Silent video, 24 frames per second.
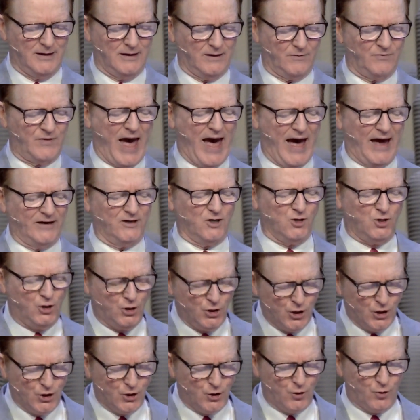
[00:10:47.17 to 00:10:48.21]
That
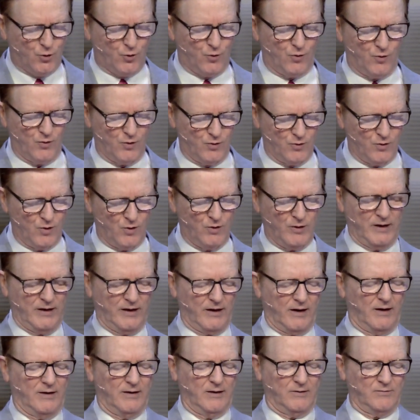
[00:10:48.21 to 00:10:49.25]
you
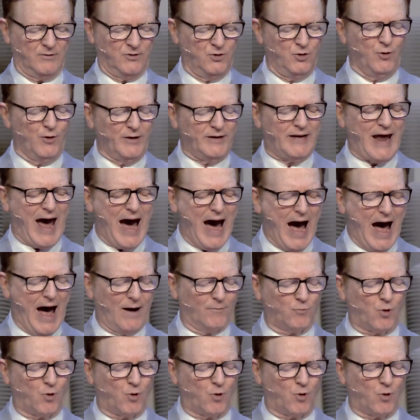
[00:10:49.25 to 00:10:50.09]
and I,